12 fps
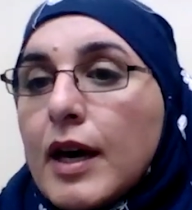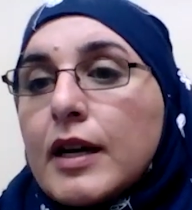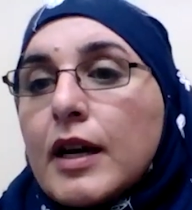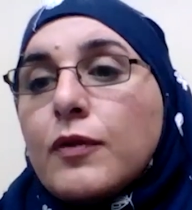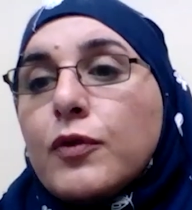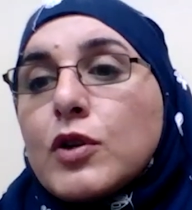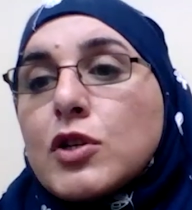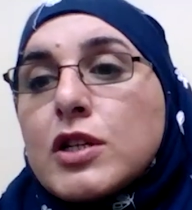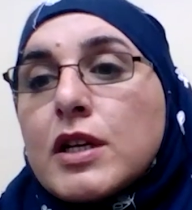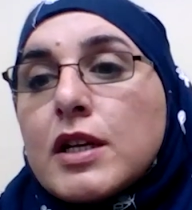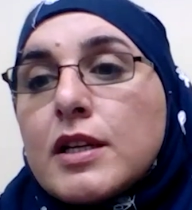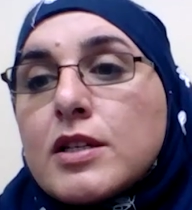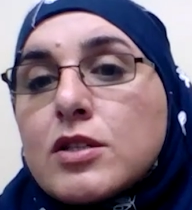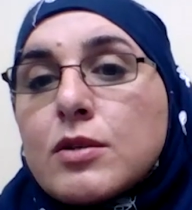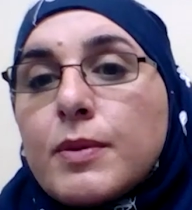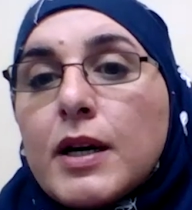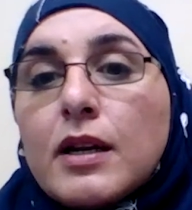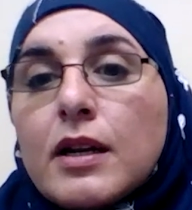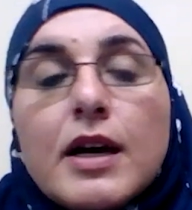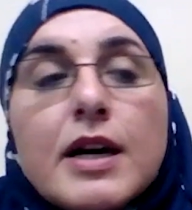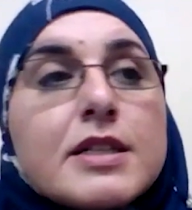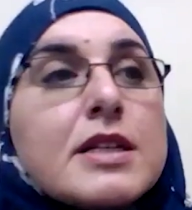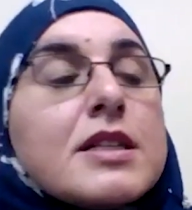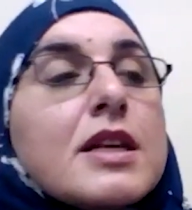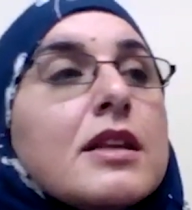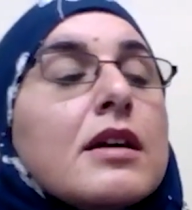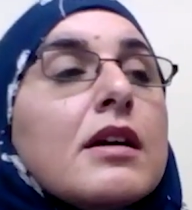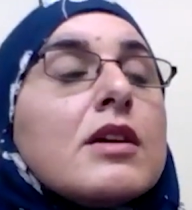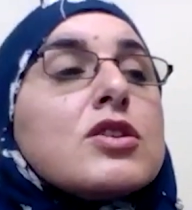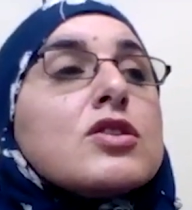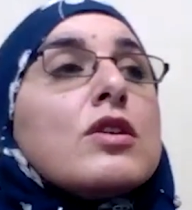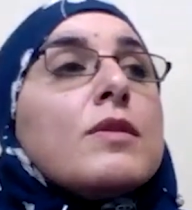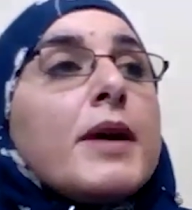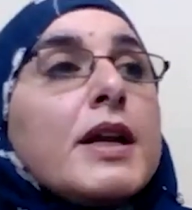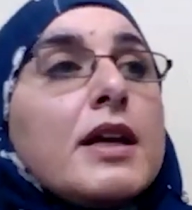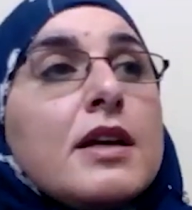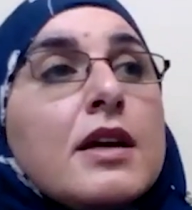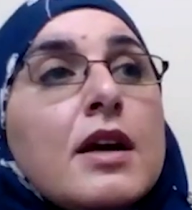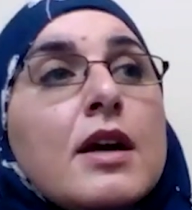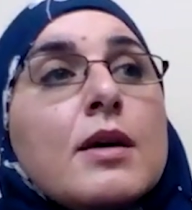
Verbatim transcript: and unfortunately, subhanAllah, as I said, there are so many